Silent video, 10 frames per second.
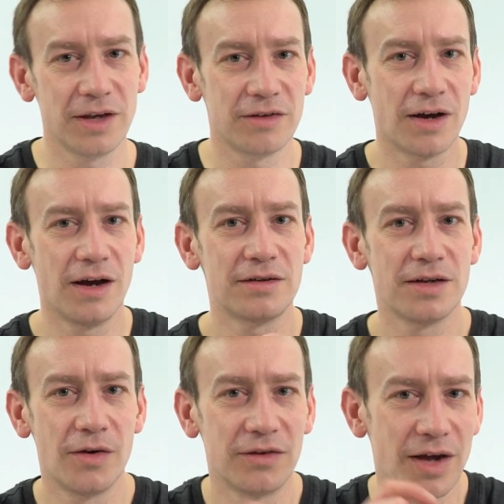it's hard
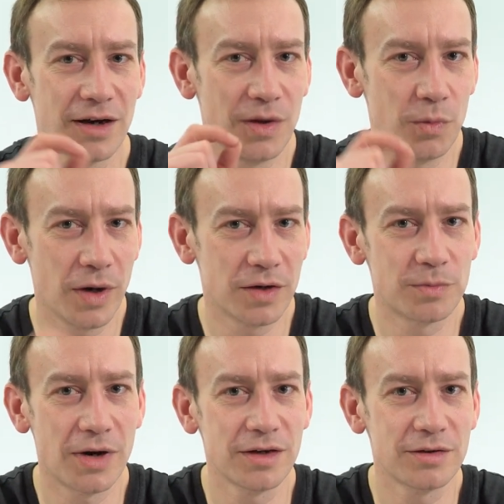to know exactly which
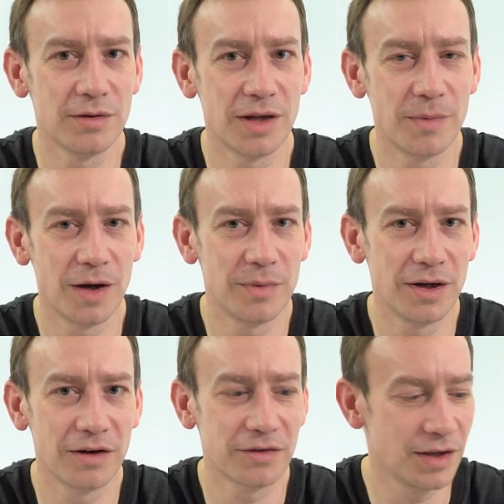practical they might
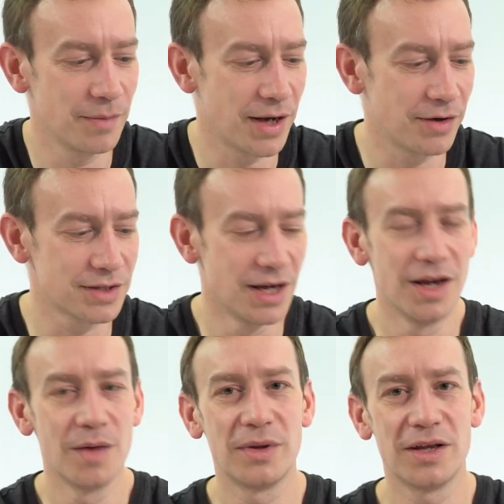be asking about,
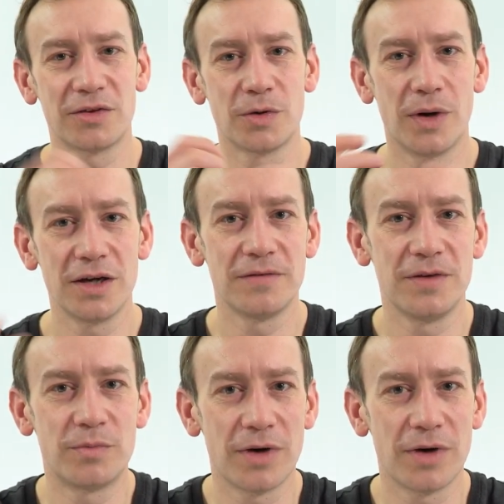but there's quite a few